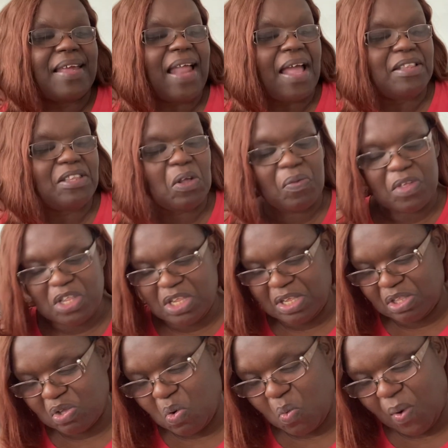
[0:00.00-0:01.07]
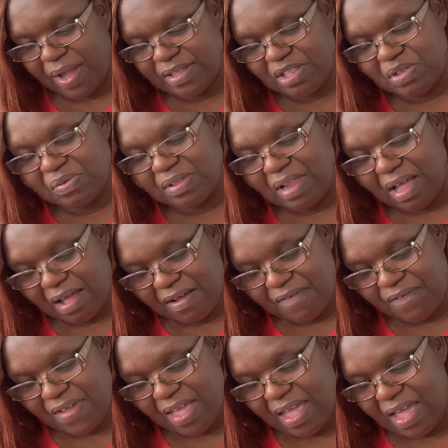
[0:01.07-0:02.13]
and I know that she's going to
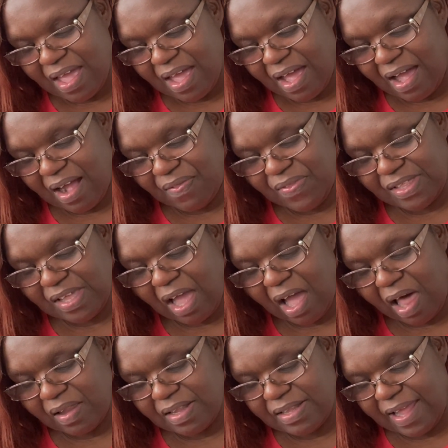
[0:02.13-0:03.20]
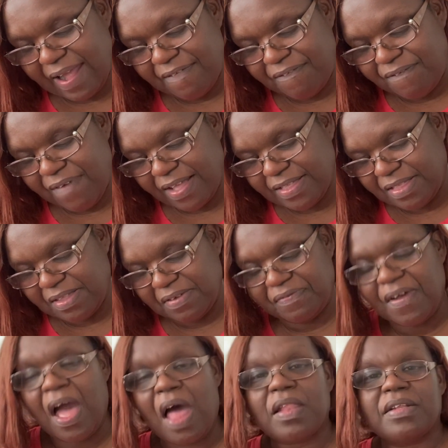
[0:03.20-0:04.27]
love this holiday, festive
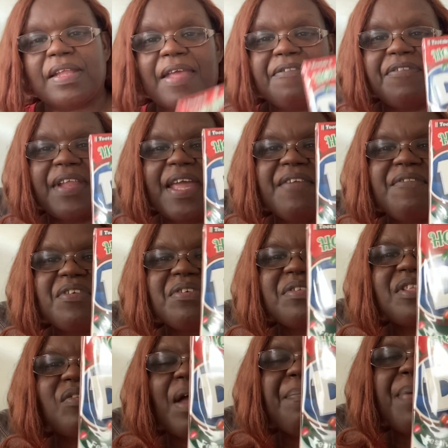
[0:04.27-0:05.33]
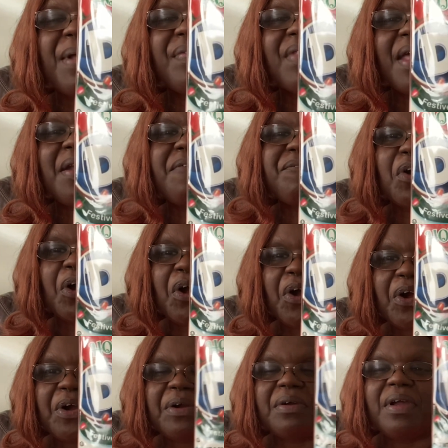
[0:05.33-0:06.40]
holiday flavors. So I picked that up for
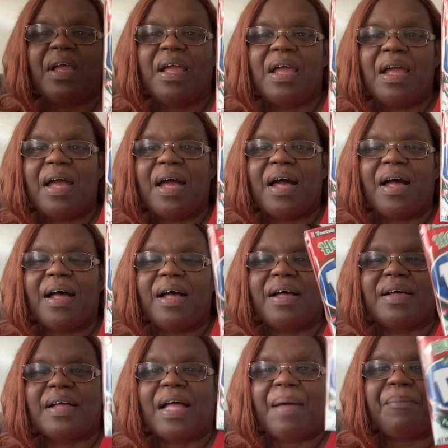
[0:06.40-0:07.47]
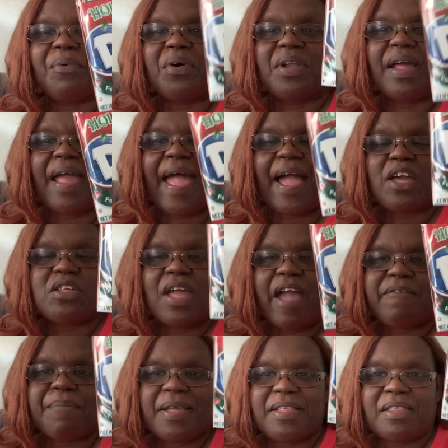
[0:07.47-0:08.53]
her. I'm gonna actually
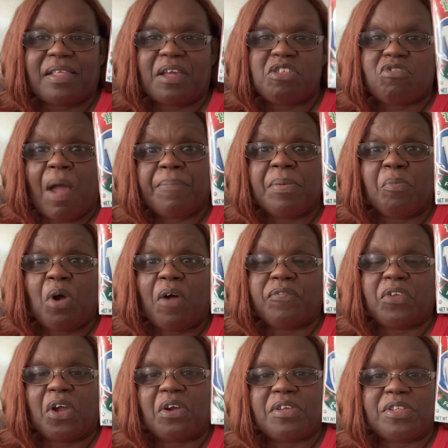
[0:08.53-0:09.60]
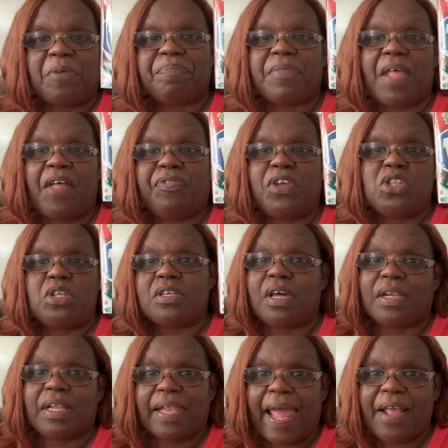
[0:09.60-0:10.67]
have my son drop them off to her. So I think she's
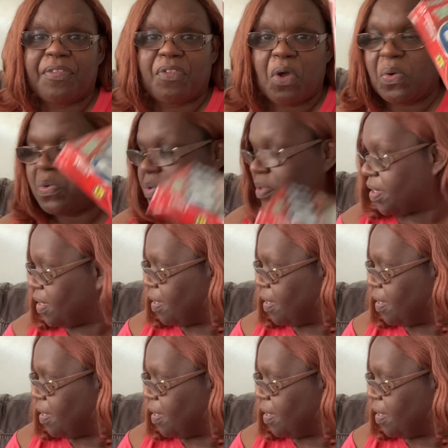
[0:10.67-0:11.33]
gonna like those.